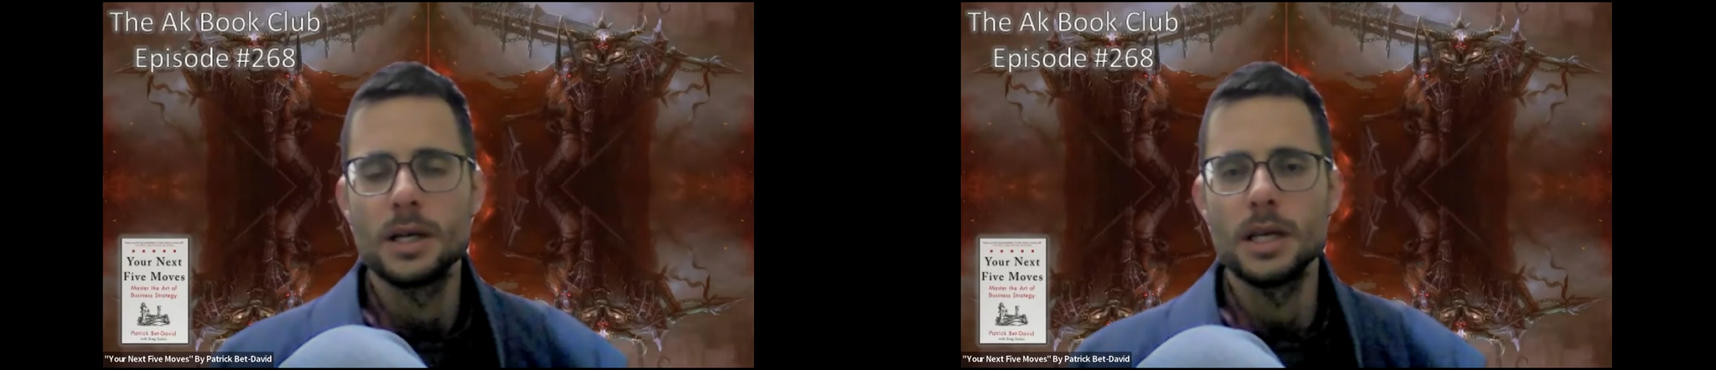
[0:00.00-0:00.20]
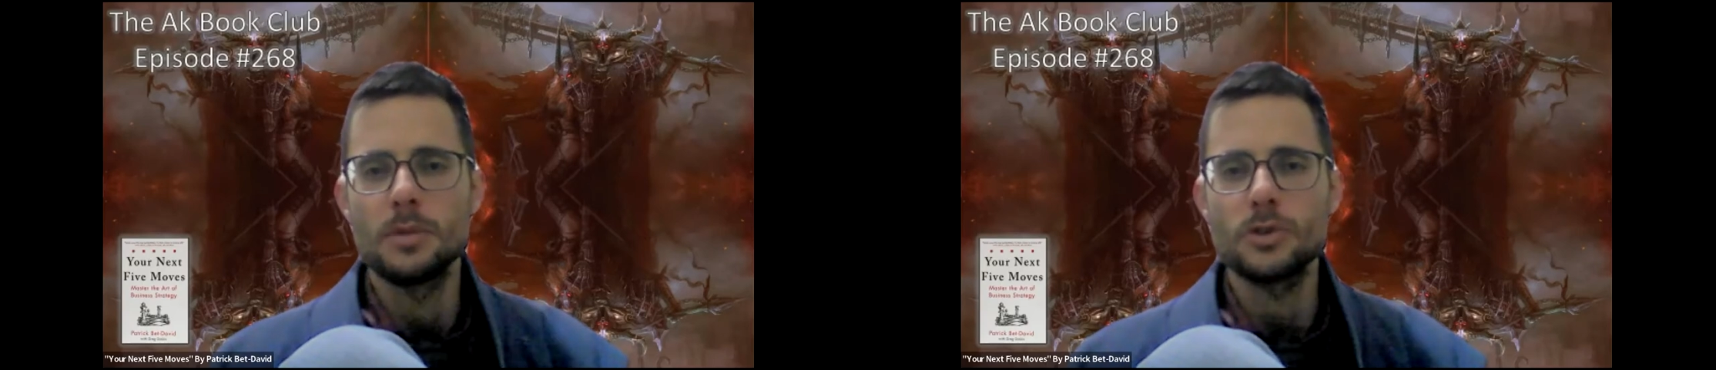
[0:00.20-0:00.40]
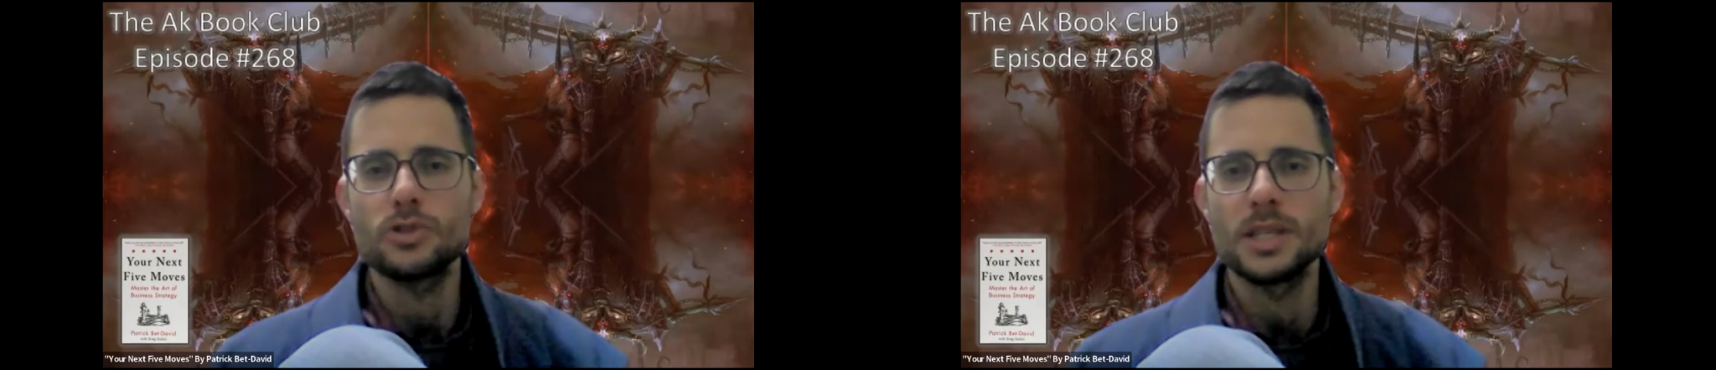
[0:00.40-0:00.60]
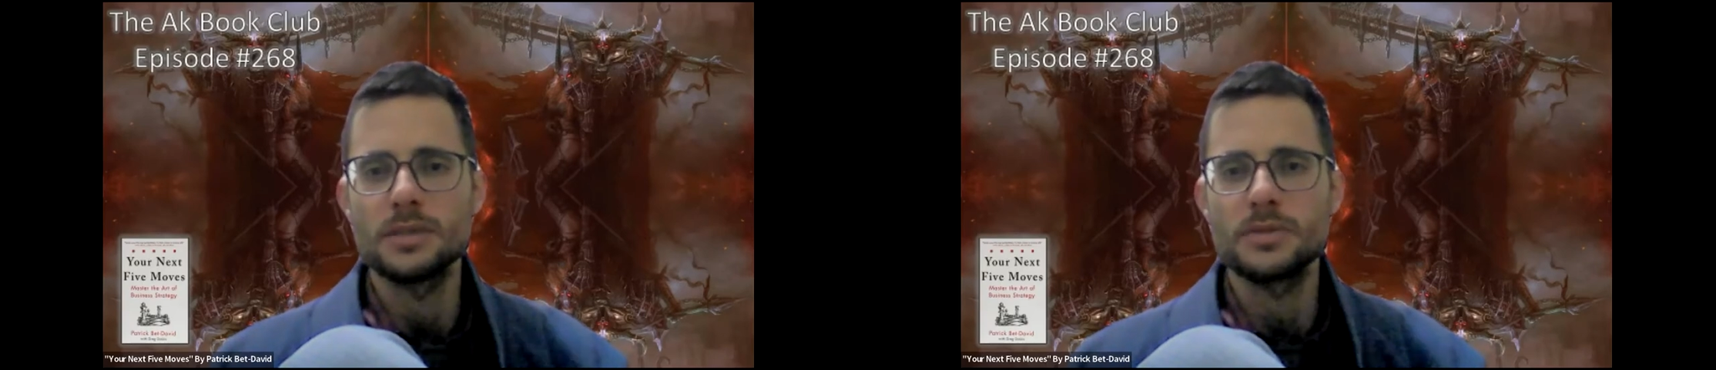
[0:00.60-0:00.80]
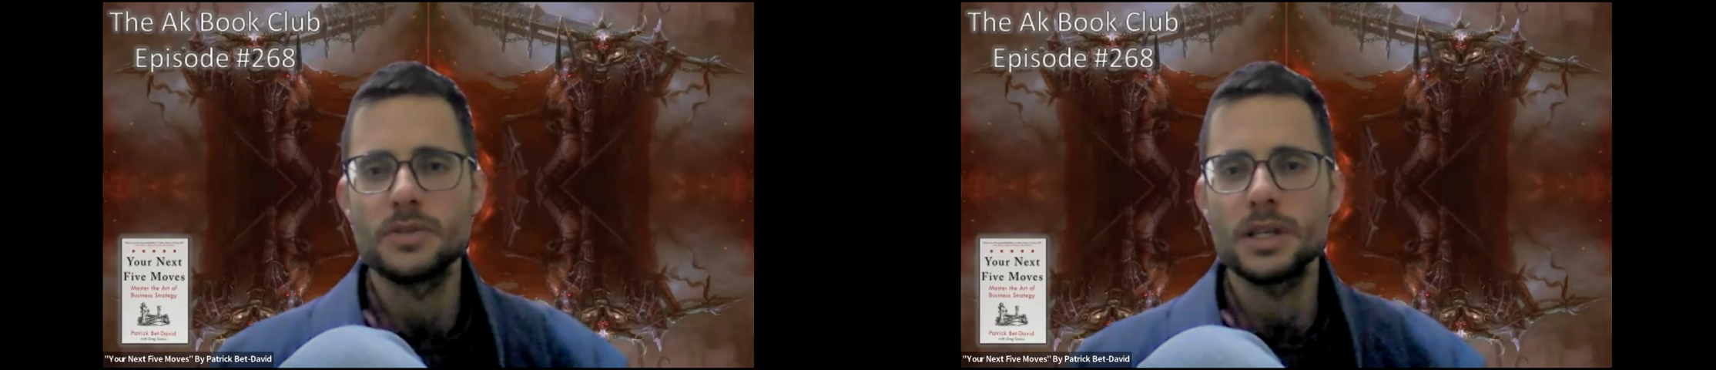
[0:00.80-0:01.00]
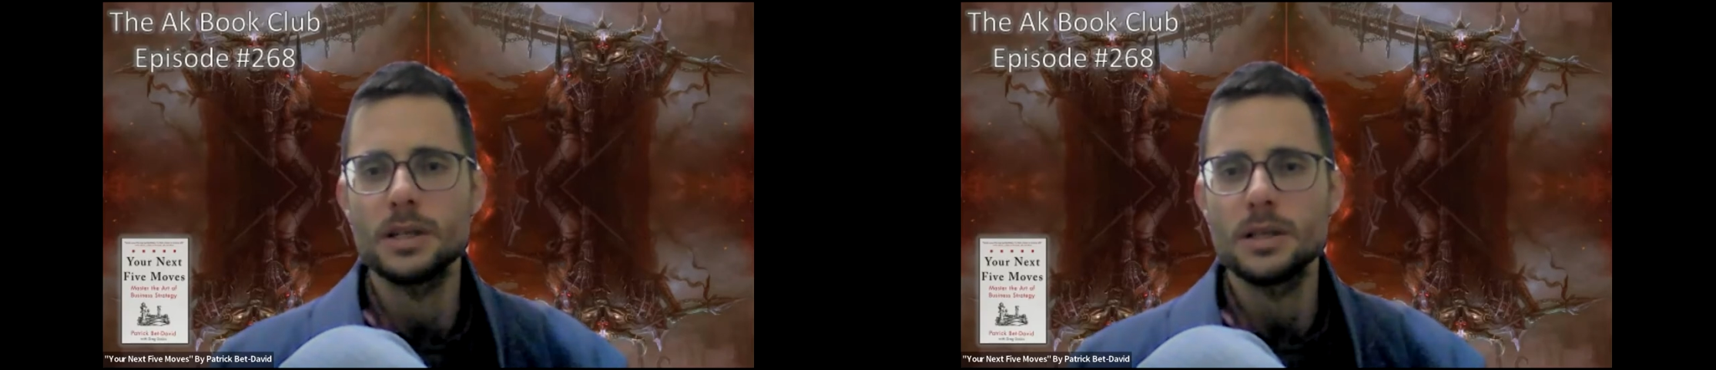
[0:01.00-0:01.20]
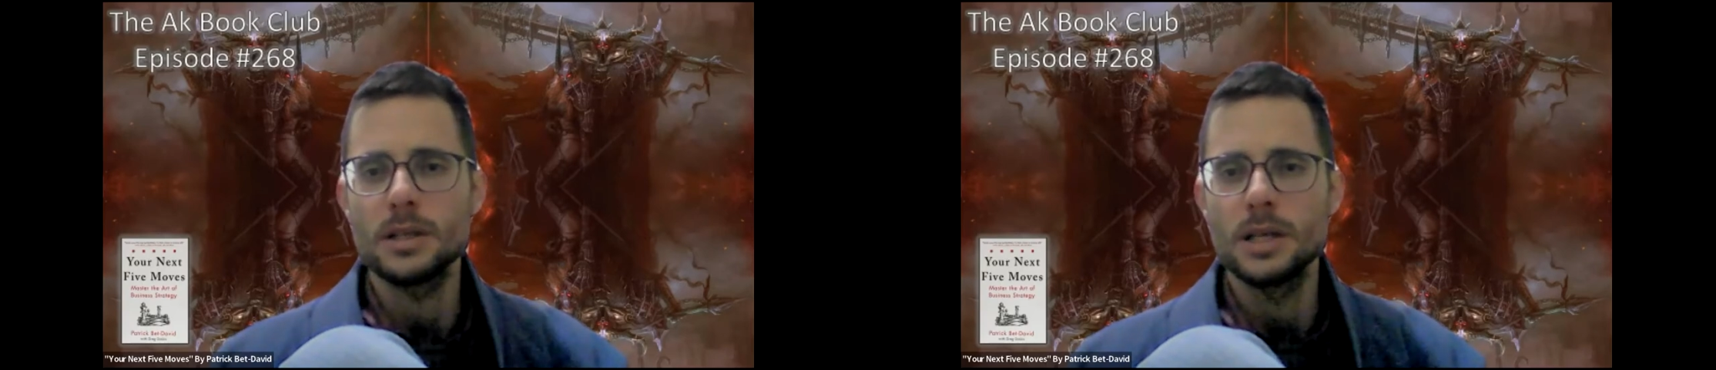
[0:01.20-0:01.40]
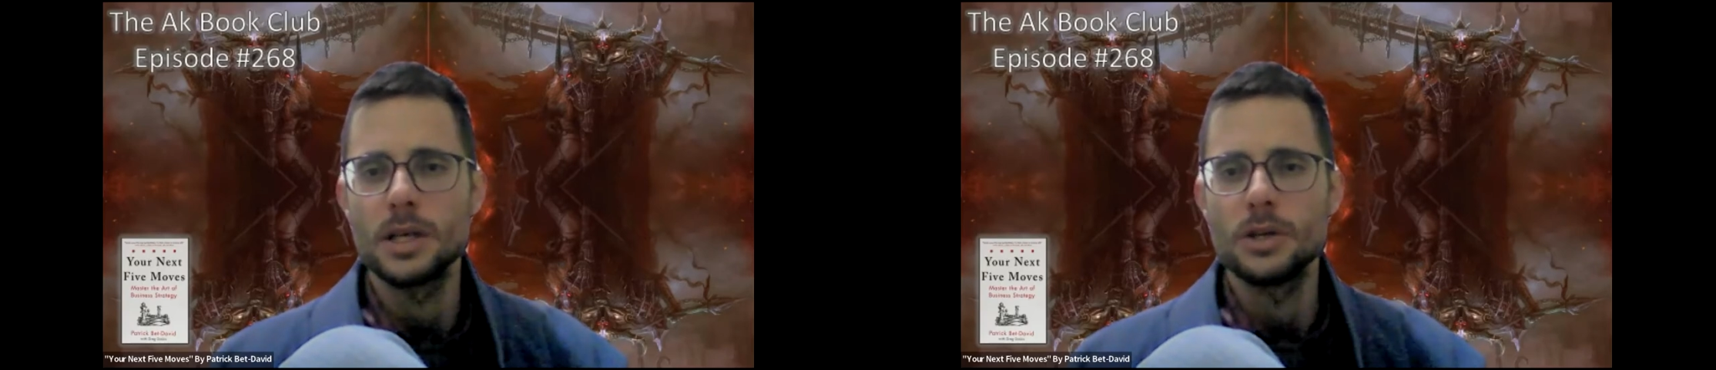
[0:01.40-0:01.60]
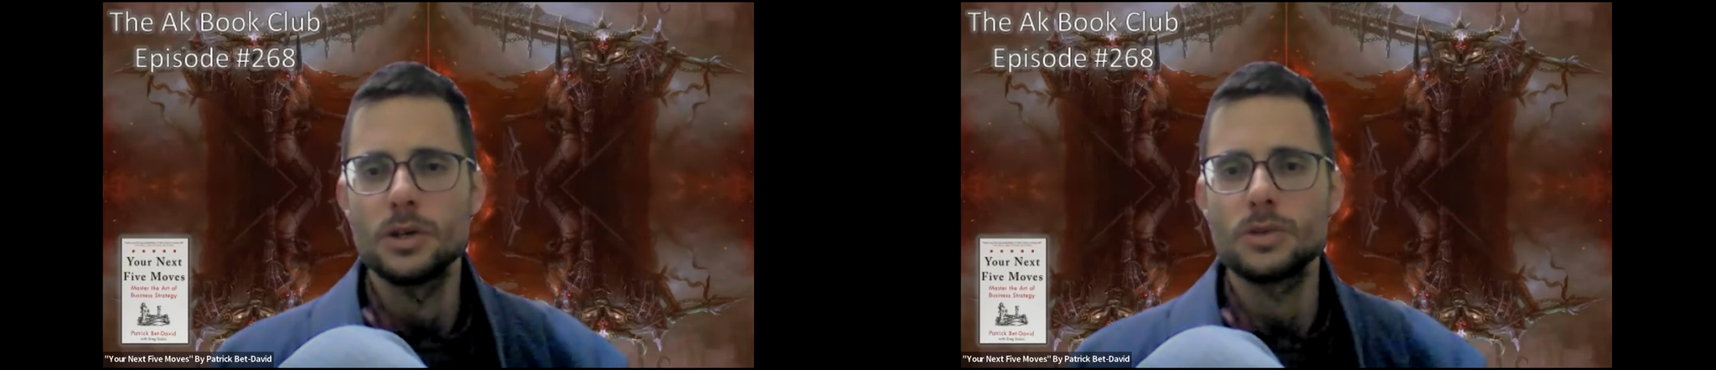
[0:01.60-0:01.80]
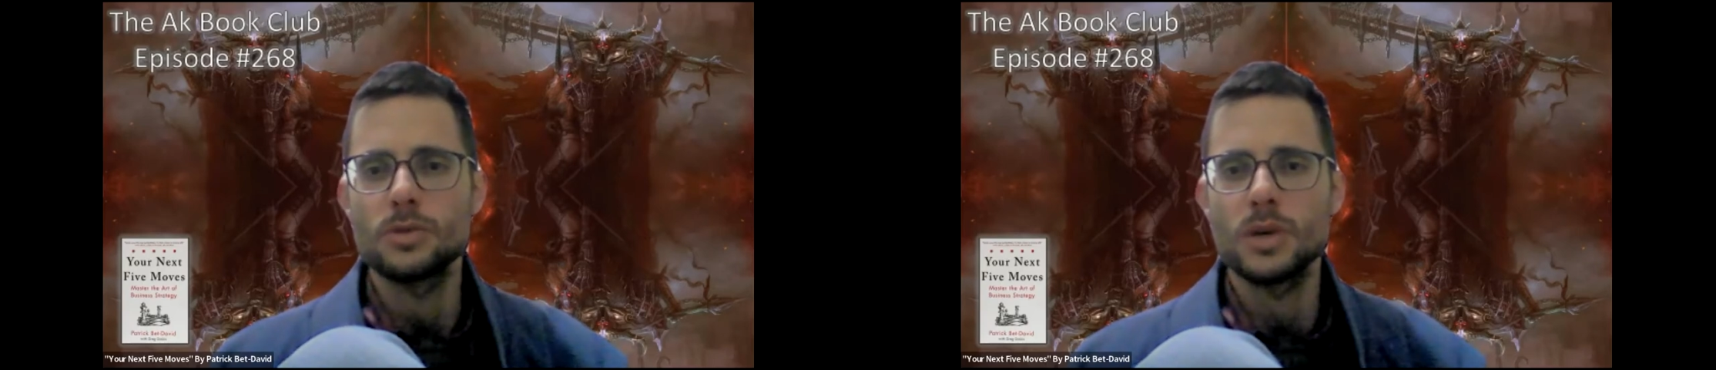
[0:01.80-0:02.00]
emotion, and fear
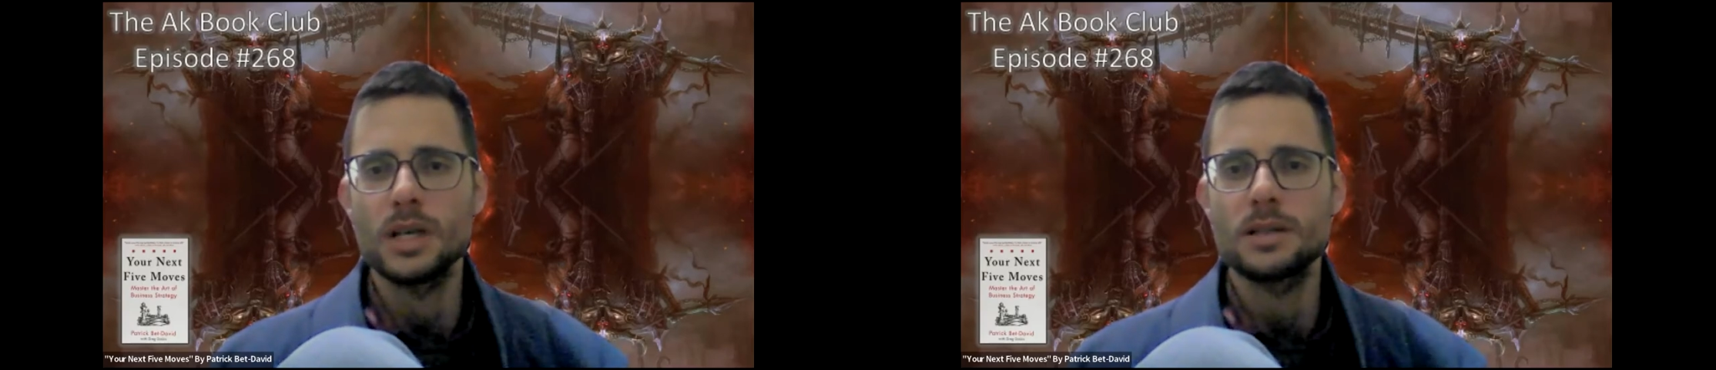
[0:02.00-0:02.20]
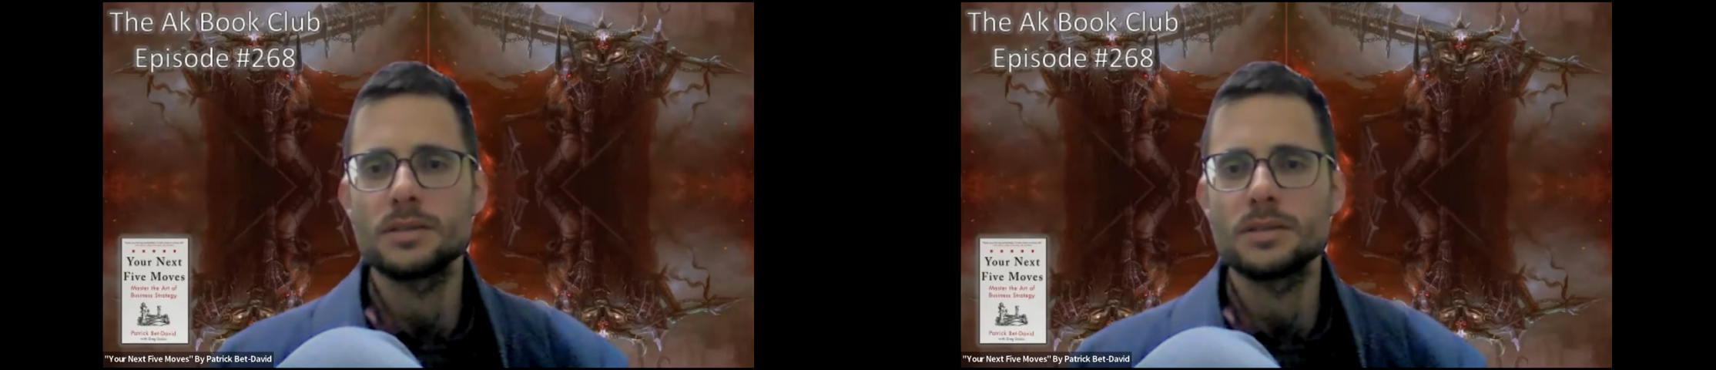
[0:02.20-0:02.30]
to get